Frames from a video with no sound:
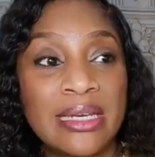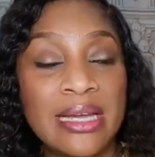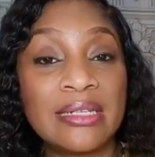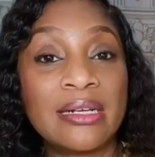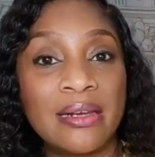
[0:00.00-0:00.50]

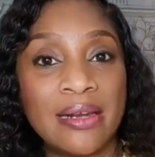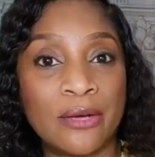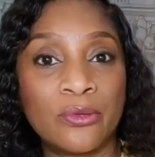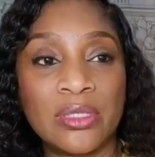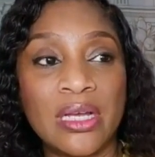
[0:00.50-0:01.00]
gain
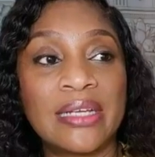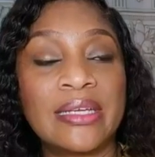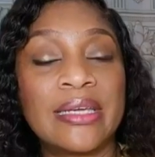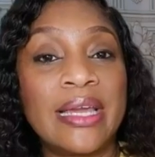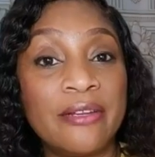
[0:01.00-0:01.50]
clout
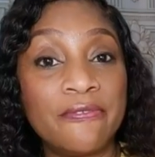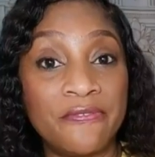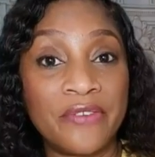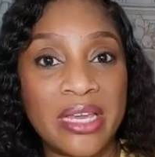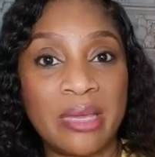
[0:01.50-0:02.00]
and gain
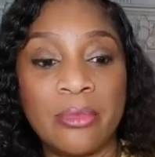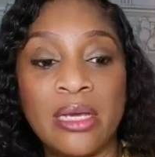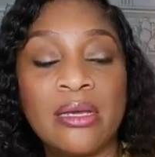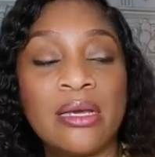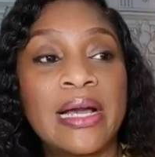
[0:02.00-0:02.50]

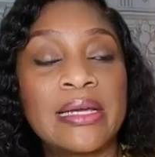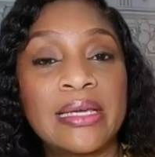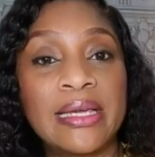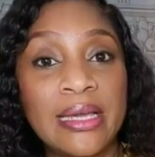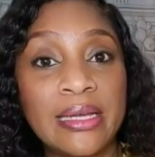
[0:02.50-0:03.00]
fame
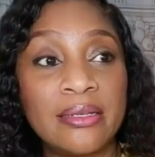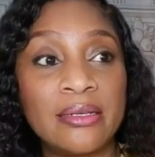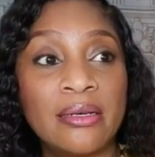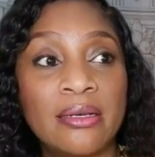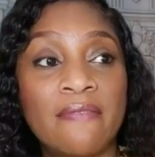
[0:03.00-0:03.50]
and
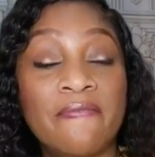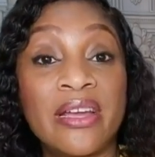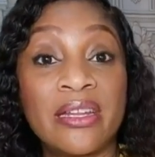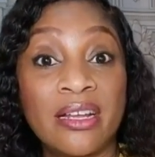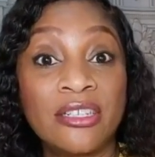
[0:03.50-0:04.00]
gain
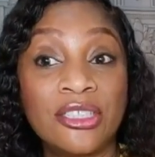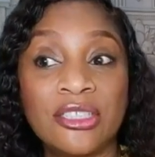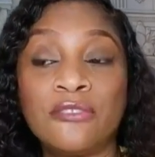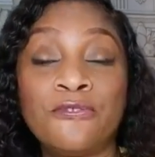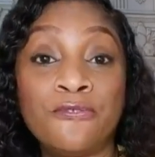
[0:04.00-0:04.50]

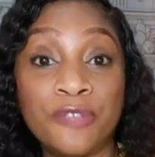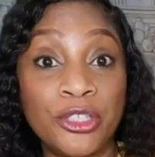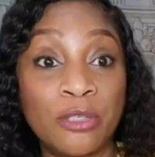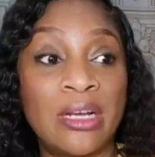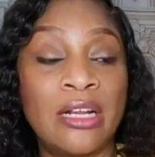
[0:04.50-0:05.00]
financial
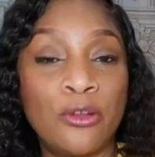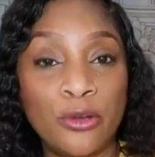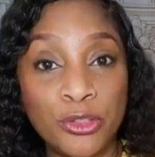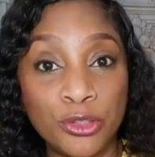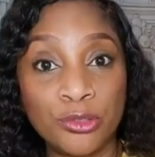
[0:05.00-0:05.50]
freedom and
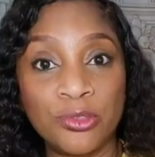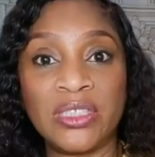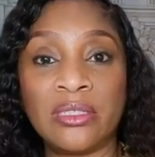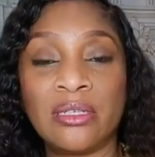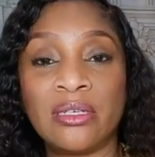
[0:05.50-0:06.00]

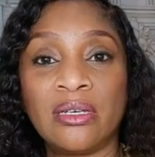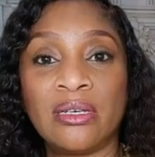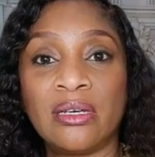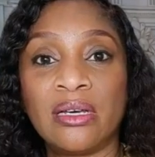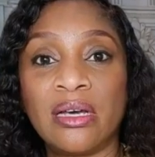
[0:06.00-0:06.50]
luxury,
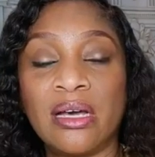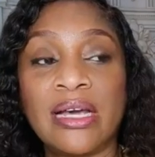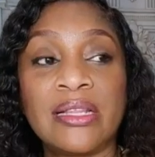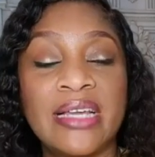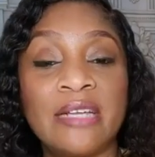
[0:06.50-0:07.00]

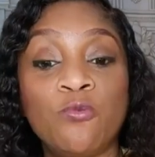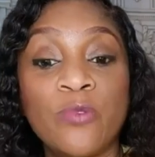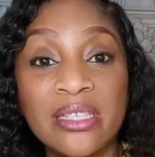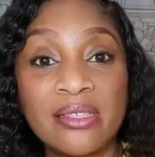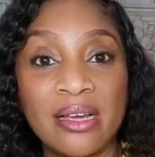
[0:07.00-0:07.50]
and
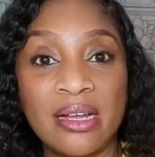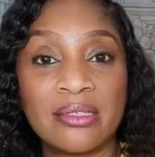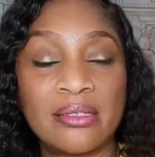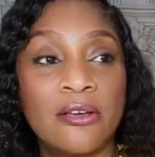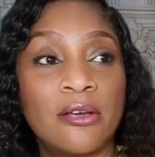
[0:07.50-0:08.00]
then with
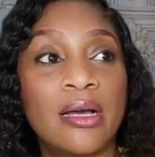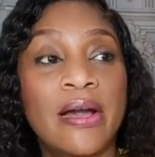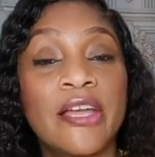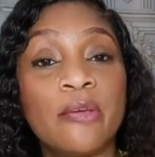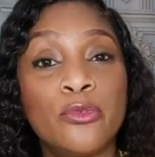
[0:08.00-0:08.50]
that
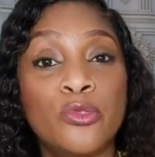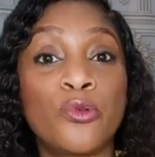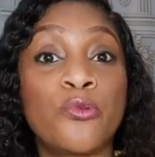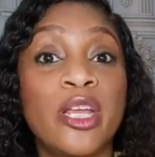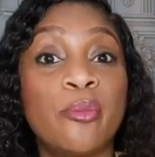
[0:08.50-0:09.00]
are able
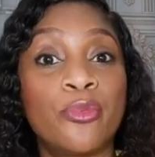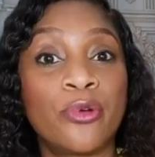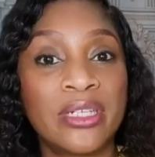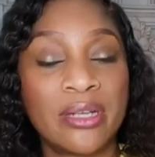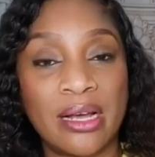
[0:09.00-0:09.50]
to create
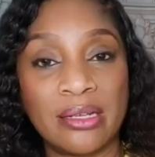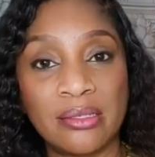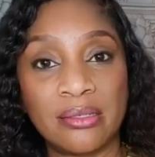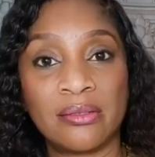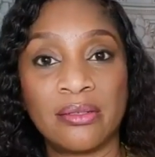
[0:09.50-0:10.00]

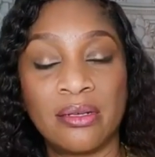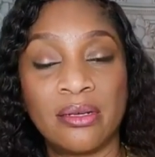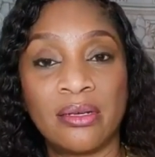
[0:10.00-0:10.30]
broadcasts